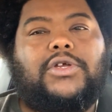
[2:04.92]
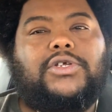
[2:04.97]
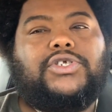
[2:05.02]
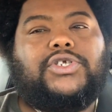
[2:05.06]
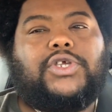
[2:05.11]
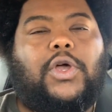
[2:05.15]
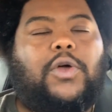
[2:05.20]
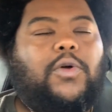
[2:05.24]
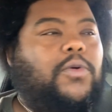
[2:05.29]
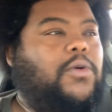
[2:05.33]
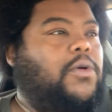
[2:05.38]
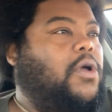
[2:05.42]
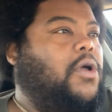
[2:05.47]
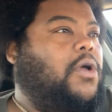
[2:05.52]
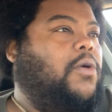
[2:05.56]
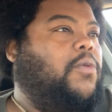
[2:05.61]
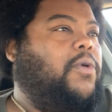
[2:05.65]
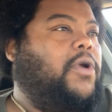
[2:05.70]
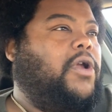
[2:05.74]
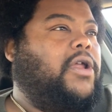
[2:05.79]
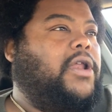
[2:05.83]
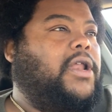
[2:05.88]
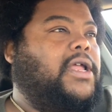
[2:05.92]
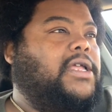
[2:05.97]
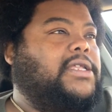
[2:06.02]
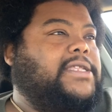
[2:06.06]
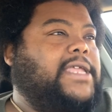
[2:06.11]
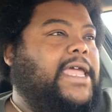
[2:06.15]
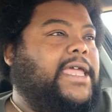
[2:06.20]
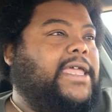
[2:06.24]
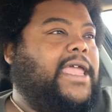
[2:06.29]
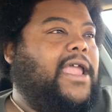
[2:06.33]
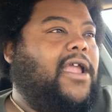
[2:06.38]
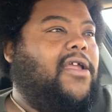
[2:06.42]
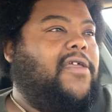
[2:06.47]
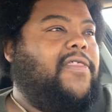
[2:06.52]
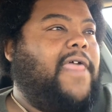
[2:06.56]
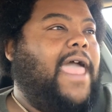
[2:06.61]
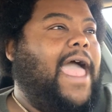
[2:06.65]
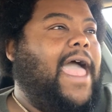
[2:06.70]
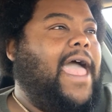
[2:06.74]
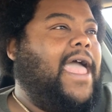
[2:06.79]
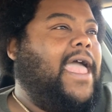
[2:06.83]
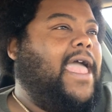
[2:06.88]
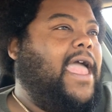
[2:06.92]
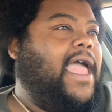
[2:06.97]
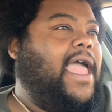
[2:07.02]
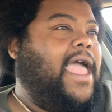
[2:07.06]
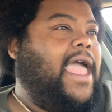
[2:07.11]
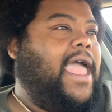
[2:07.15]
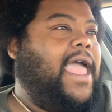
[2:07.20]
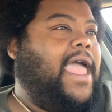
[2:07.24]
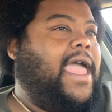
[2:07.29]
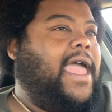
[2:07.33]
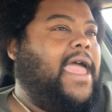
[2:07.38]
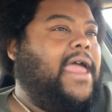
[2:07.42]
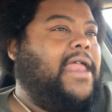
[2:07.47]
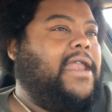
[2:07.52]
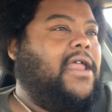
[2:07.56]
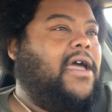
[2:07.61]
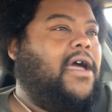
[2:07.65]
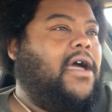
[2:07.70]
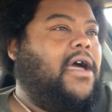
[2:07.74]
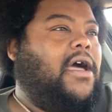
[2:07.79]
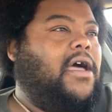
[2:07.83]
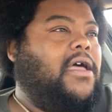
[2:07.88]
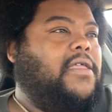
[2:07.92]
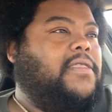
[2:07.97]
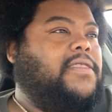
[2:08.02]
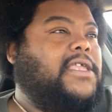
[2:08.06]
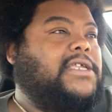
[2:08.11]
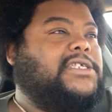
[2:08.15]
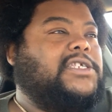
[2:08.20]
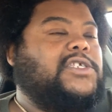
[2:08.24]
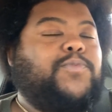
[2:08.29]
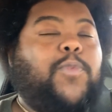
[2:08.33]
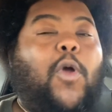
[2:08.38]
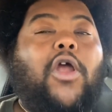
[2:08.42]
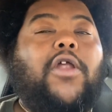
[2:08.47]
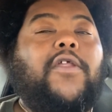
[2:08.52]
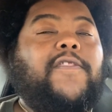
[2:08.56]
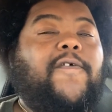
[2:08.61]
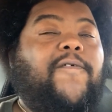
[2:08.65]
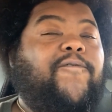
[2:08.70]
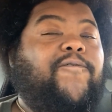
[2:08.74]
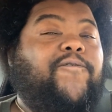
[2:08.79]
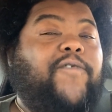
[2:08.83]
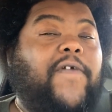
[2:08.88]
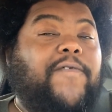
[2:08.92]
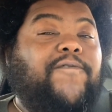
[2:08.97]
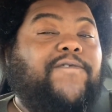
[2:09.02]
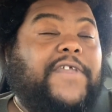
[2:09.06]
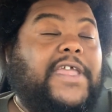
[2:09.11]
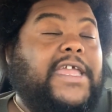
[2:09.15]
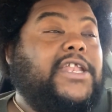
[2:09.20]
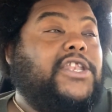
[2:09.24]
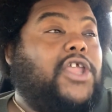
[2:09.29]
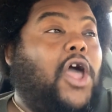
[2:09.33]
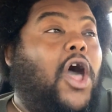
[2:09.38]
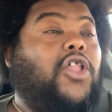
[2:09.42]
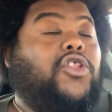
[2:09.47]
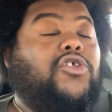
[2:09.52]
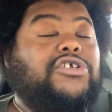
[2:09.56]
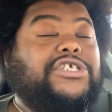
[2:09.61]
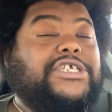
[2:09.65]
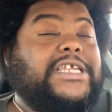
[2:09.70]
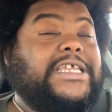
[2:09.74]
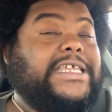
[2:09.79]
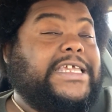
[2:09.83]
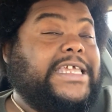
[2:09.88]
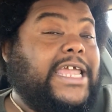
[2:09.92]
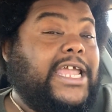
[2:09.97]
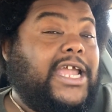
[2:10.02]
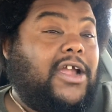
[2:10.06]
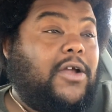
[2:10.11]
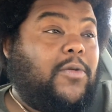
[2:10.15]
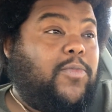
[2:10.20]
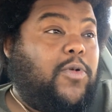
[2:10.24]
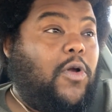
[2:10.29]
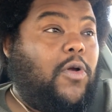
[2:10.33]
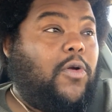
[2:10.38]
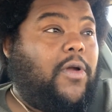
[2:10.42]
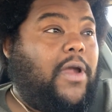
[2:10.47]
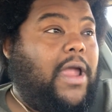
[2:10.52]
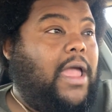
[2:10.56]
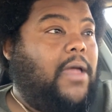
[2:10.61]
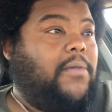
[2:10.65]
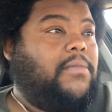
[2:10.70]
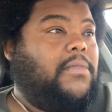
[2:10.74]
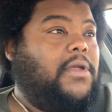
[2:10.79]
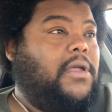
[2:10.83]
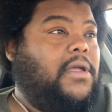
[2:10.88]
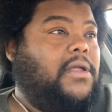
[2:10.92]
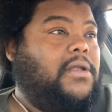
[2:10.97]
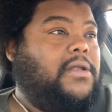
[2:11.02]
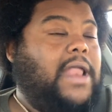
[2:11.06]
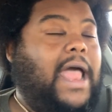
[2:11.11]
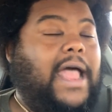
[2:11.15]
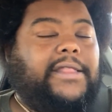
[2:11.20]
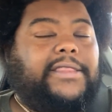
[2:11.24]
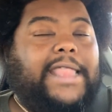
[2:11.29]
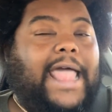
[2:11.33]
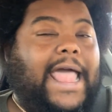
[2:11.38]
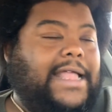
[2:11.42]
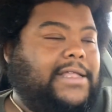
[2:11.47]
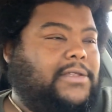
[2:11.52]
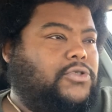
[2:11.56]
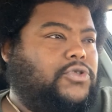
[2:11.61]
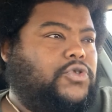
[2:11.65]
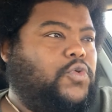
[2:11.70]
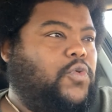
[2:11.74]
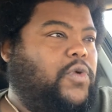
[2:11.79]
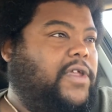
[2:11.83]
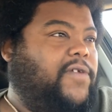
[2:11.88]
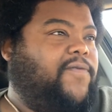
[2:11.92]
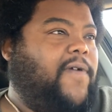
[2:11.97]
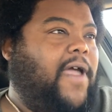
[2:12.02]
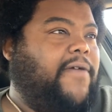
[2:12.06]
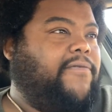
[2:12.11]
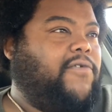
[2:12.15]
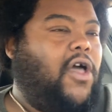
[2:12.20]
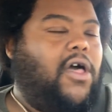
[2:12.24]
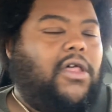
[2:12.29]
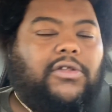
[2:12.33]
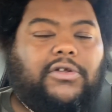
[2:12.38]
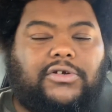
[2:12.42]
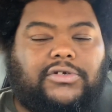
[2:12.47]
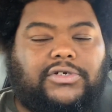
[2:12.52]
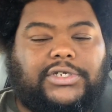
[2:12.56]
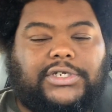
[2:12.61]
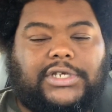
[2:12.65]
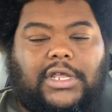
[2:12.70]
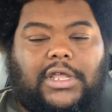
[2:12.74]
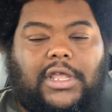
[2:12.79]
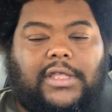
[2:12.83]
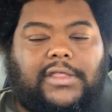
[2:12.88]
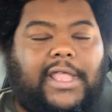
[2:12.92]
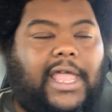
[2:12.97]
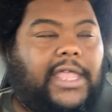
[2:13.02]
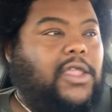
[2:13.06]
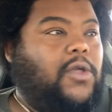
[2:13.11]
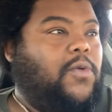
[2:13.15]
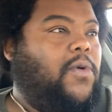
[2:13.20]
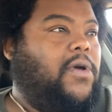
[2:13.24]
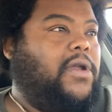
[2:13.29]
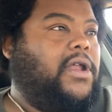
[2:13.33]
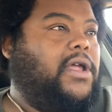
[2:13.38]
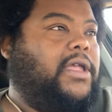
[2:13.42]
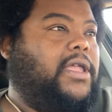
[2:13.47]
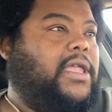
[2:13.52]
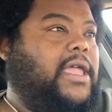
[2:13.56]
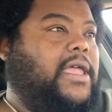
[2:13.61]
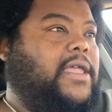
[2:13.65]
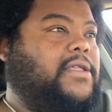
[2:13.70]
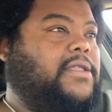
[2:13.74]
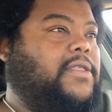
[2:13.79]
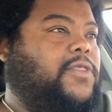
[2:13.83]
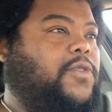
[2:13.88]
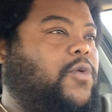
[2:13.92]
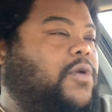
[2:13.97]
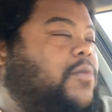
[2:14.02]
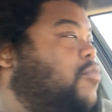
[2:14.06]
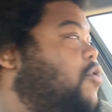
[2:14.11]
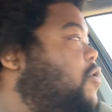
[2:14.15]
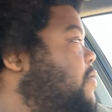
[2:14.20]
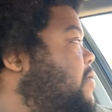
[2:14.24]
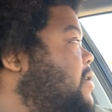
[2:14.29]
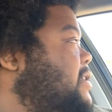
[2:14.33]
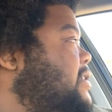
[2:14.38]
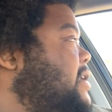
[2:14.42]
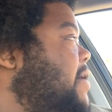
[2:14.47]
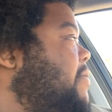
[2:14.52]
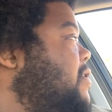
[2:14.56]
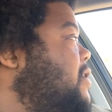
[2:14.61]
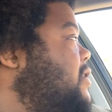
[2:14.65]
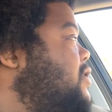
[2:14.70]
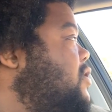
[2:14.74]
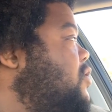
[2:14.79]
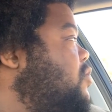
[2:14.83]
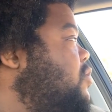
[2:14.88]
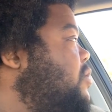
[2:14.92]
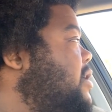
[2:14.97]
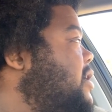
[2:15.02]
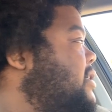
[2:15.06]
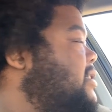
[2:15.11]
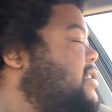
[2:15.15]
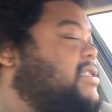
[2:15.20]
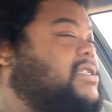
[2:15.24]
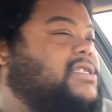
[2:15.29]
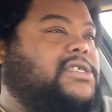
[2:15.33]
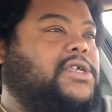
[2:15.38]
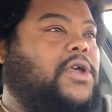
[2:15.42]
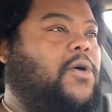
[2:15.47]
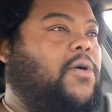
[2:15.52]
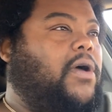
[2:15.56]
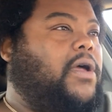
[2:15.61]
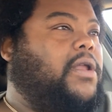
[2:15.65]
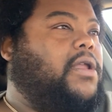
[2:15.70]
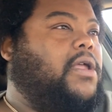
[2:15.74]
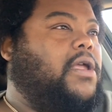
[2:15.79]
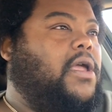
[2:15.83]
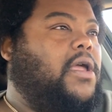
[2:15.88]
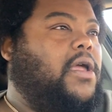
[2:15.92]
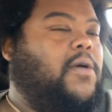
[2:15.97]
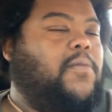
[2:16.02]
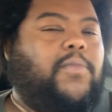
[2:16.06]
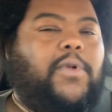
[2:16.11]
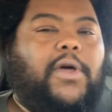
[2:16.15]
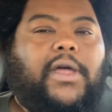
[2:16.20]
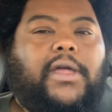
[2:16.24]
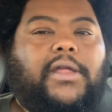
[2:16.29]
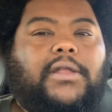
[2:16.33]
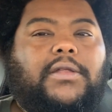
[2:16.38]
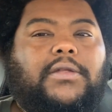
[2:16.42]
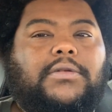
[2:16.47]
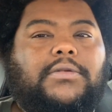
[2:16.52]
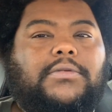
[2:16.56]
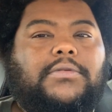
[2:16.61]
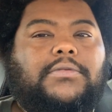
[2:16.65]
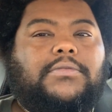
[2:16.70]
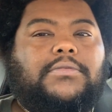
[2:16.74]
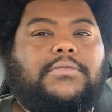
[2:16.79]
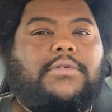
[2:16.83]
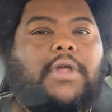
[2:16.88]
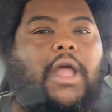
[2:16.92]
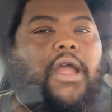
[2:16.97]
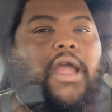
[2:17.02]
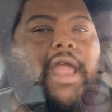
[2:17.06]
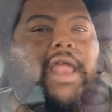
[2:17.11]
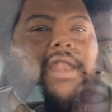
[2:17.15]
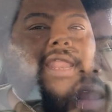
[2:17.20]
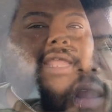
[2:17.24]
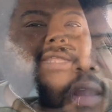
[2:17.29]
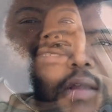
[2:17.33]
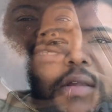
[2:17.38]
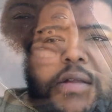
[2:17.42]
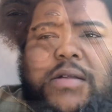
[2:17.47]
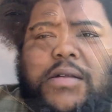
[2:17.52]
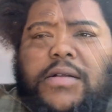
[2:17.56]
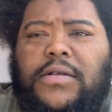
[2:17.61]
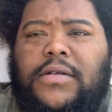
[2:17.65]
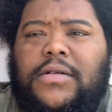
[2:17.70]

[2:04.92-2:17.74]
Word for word: So we're going to take care of that. And uh, this is part of the $15 a year program, not that $25 that you want to get three movies every two weeks and so on. But all right, let's go.